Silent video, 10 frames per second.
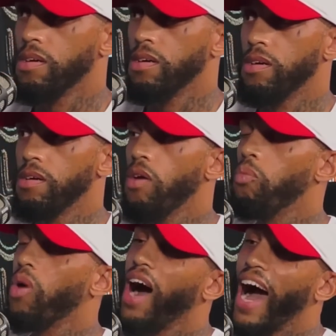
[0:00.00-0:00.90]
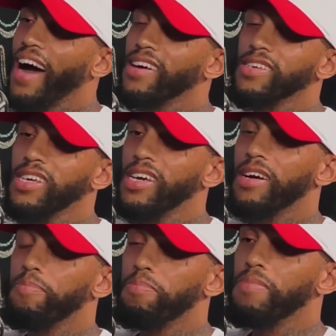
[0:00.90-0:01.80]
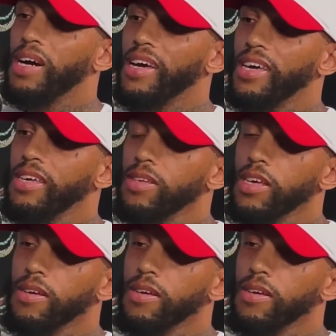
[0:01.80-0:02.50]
but which is always the case.